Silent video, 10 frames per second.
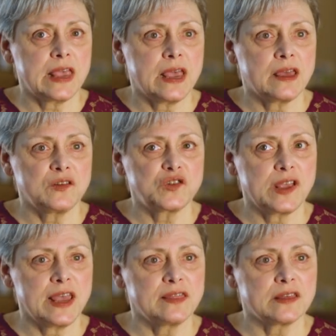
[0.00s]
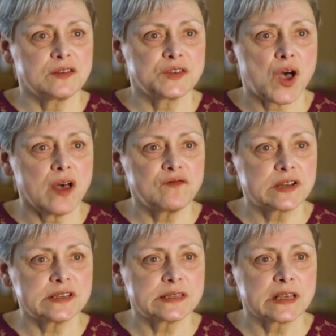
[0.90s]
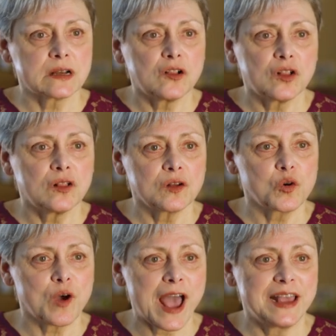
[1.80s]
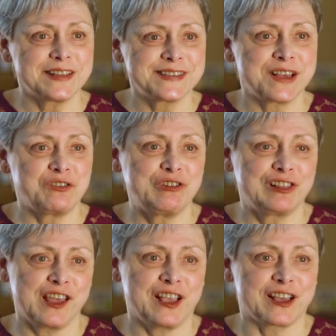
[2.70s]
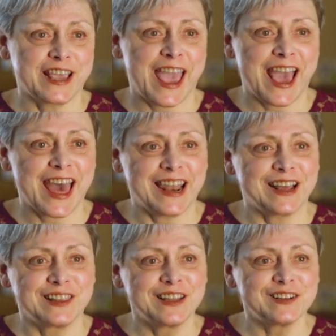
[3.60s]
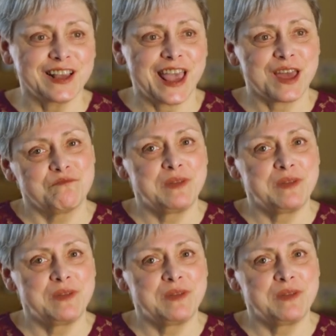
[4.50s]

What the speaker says: and she had the softest little cry. It sounded like a cat, a little cat